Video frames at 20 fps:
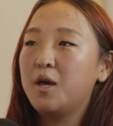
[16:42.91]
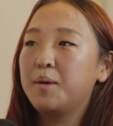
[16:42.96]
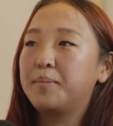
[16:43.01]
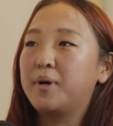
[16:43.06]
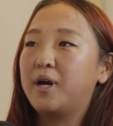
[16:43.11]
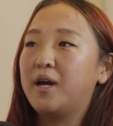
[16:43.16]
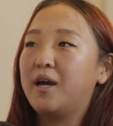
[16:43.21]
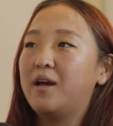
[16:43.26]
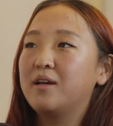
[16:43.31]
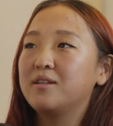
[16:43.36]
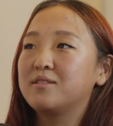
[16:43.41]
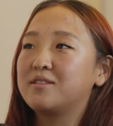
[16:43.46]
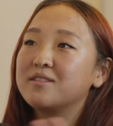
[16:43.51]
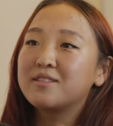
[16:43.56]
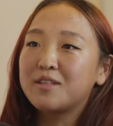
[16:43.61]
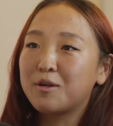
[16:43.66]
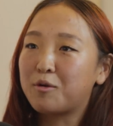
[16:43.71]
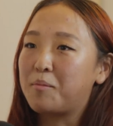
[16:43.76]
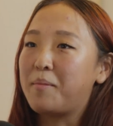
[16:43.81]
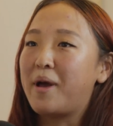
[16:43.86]
But
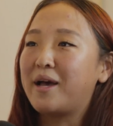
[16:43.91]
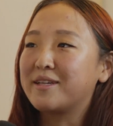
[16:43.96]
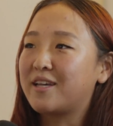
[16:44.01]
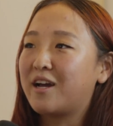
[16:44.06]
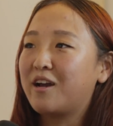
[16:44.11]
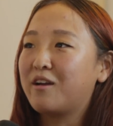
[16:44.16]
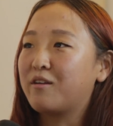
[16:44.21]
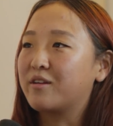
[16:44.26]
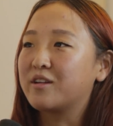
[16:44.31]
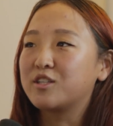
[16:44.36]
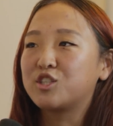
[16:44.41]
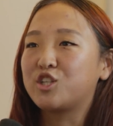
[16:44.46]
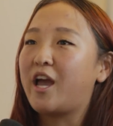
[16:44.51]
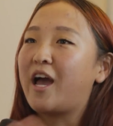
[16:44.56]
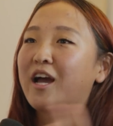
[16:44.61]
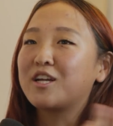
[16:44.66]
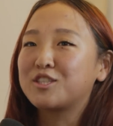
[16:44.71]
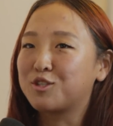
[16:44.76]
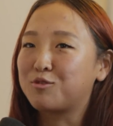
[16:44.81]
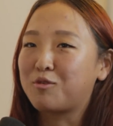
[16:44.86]
since they were mass hiring, she
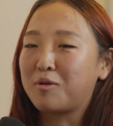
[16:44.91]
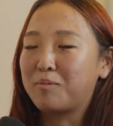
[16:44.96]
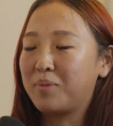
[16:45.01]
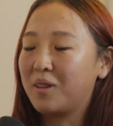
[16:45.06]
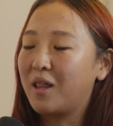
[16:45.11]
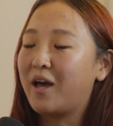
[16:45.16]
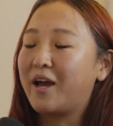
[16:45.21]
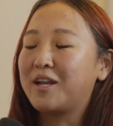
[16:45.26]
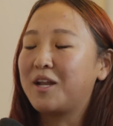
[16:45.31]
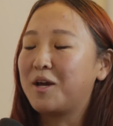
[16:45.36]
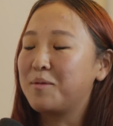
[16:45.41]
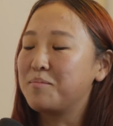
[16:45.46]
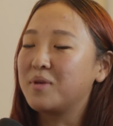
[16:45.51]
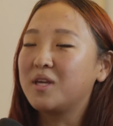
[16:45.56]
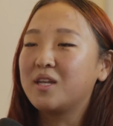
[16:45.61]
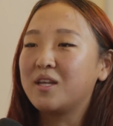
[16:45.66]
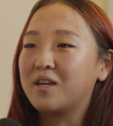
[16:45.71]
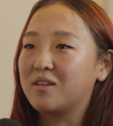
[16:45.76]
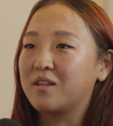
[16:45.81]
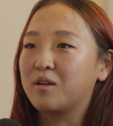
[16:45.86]
actually replied
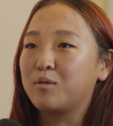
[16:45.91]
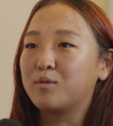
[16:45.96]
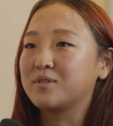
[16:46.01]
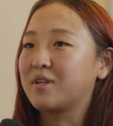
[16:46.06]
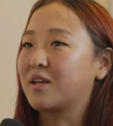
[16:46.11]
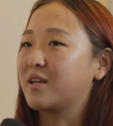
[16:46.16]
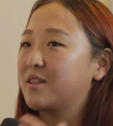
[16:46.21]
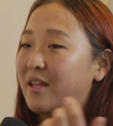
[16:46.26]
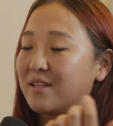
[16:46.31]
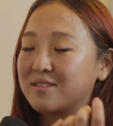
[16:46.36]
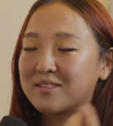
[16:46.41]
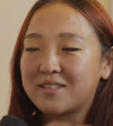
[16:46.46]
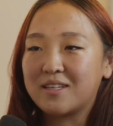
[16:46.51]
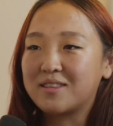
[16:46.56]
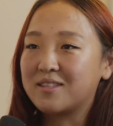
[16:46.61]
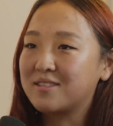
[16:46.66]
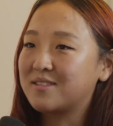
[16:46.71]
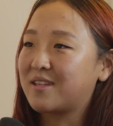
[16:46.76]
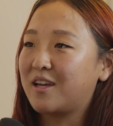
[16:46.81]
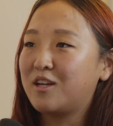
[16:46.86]
immediately, was like, let's
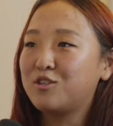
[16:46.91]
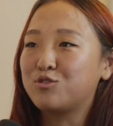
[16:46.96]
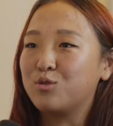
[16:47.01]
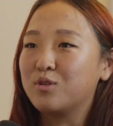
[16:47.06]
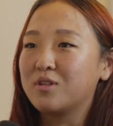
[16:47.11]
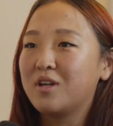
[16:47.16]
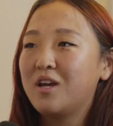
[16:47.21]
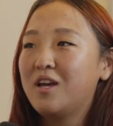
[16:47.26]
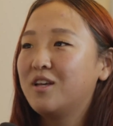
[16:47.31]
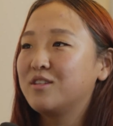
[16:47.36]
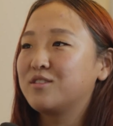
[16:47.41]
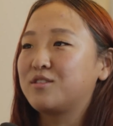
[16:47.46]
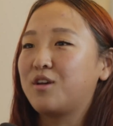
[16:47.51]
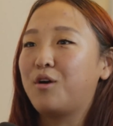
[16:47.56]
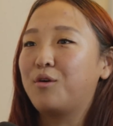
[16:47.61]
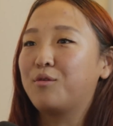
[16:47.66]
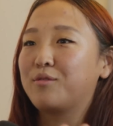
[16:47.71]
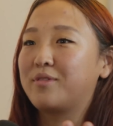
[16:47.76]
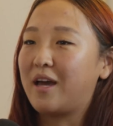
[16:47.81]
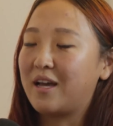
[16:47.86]
get this scheduled.
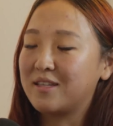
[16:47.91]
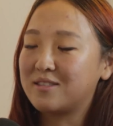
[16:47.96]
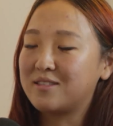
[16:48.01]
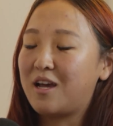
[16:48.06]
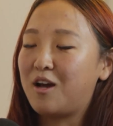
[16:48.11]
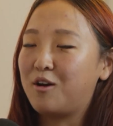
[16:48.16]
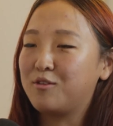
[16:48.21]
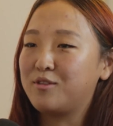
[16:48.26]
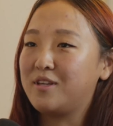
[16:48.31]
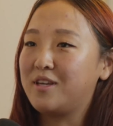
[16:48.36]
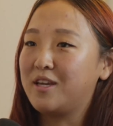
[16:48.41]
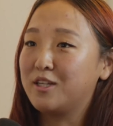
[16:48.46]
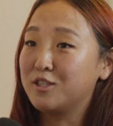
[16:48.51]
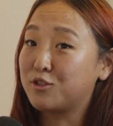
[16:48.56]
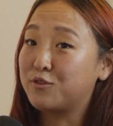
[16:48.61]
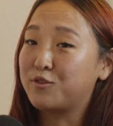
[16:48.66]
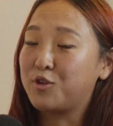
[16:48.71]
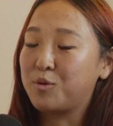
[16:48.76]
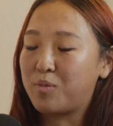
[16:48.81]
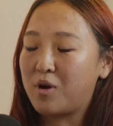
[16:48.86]
So that's how the
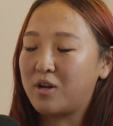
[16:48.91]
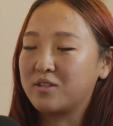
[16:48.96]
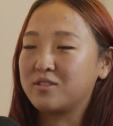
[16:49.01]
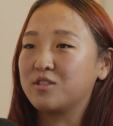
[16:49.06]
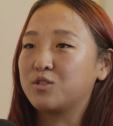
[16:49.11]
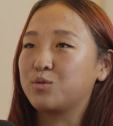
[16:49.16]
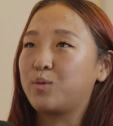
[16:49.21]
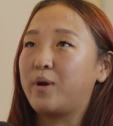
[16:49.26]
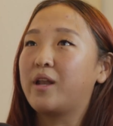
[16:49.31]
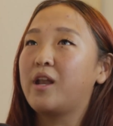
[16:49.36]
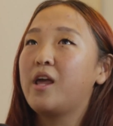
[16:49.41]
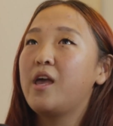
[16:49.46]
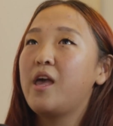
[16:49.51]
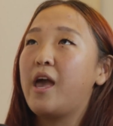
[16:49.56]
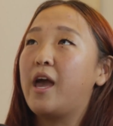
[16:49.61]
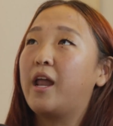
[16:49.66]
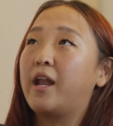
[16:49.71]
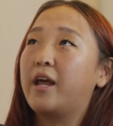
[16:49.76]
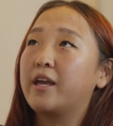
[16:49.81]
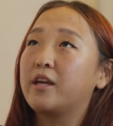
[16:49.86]
interview process went.
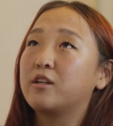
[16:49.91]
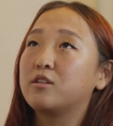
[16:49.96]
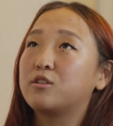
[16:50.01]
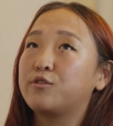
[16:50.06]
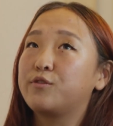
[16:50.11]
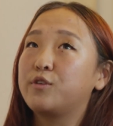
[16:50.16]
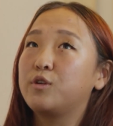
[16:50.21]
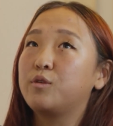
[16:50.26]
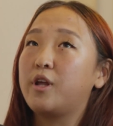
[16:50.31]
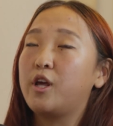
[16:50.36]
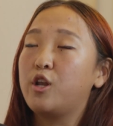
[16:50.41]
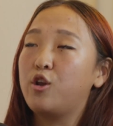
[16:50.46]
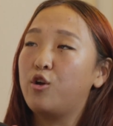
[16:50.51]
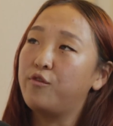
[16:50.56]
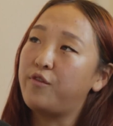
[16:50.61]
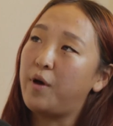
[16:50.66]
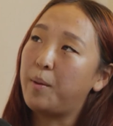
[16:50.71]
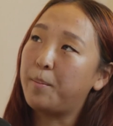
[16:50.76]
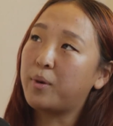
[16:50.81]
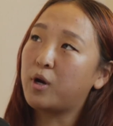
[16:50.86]
And I interviewed in
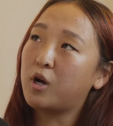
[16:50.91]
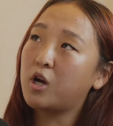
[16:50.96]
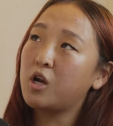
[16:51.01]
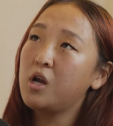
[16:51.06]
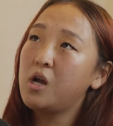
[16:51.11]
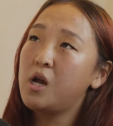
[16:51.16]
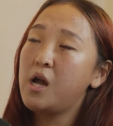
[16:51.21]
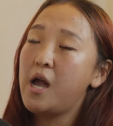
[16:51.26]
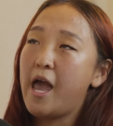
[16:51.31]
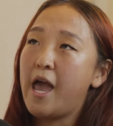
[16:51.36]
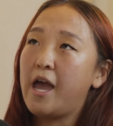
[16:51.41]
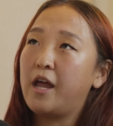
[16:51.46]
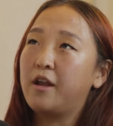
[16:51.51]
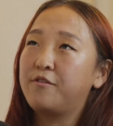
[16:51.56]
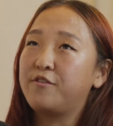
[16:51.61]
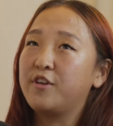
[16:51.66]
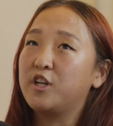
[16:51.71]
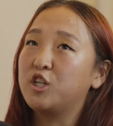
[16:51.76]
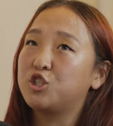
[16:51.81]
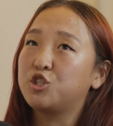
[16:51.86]
November and
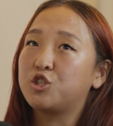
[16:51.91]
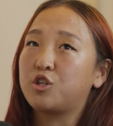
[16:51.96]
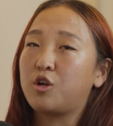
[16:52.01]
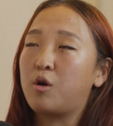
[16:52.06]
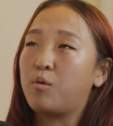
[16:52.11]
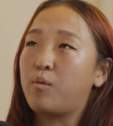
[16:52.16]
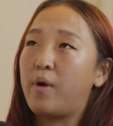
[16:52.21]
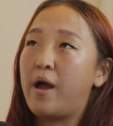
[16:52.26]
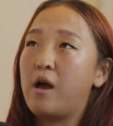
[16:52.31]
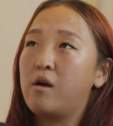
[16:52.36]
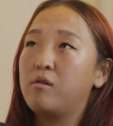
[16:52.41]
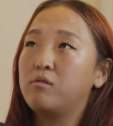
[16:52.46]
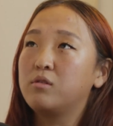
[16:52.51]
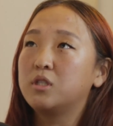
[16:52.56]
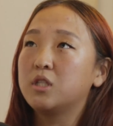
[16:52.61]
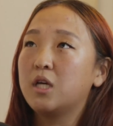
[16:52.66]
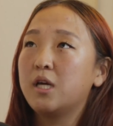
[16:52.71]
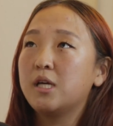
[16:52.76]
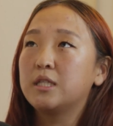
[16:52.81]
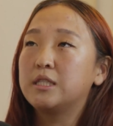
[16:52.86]
finished
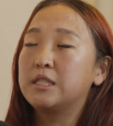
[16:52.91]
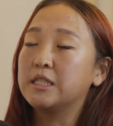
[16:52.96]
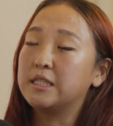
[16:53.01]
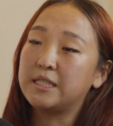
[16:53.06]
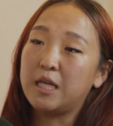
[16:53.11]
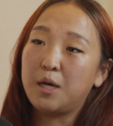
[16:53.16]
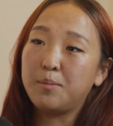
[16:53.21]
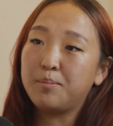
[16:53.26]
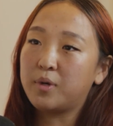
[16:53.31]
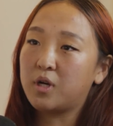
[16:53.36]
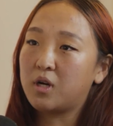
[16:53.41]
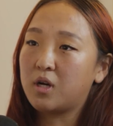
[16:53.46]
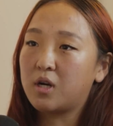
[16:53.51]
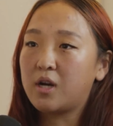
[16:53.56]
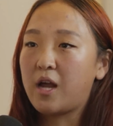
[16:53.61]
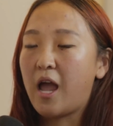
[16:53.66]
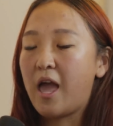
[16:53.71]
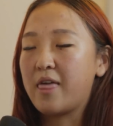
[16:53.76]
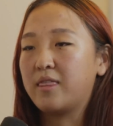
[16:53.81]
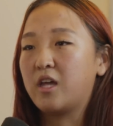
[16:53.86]
around
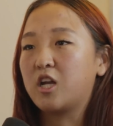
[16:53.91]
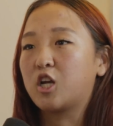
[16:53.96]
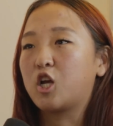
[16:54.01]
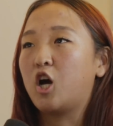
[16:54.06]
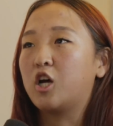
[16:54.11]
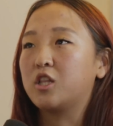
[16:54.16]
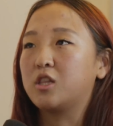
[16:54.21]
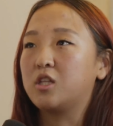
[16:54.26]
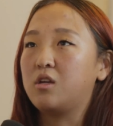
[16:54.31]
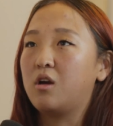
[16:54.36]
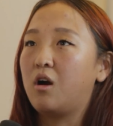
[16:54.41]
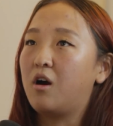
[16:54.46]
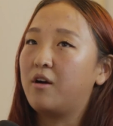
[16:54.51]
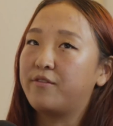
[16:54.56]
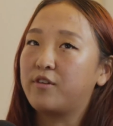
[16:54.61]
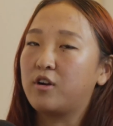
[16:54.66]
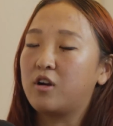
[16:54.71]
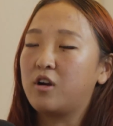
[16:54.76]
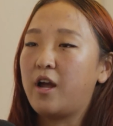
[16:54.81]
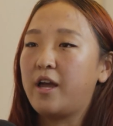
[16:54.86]
December and then got the
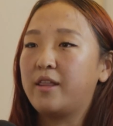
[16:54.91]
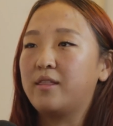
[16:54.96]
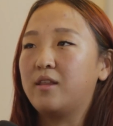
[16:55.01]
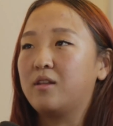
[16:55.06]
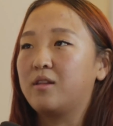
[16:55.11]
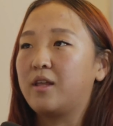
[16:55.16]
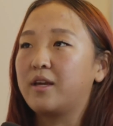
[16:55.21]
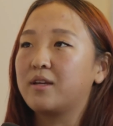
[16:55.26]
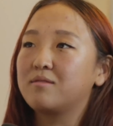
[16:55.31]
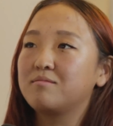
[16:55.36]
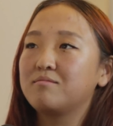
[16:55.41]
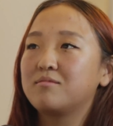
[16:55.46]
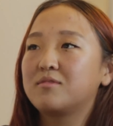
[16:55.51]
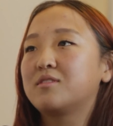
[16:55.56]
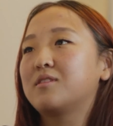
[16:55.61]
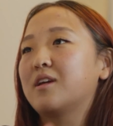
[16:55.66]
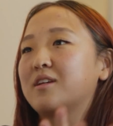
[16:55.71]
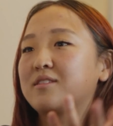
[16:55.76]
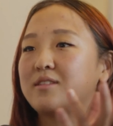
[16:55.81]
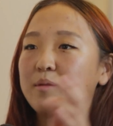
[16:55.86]
offer and then like
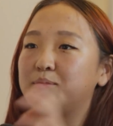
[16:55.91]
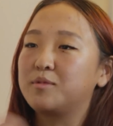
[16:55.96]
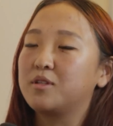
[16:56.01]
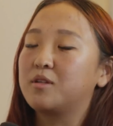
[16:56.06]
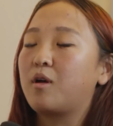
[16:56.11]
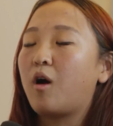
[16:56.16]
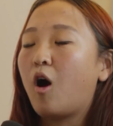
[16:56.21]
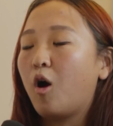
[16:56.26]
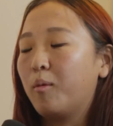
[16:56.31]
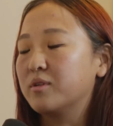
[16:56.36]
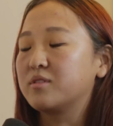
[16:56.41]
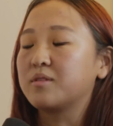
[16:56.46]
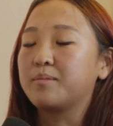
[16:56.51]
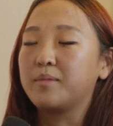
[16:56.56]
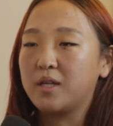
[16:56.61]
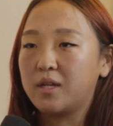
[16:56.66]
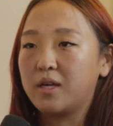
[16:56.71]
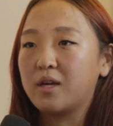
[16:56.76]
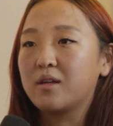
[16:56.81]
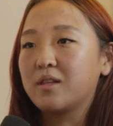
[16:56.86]
accepted almost
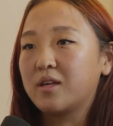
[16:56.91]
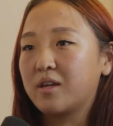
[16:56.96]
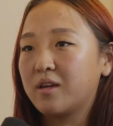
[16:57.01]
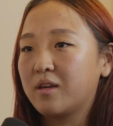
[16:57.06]
immediately.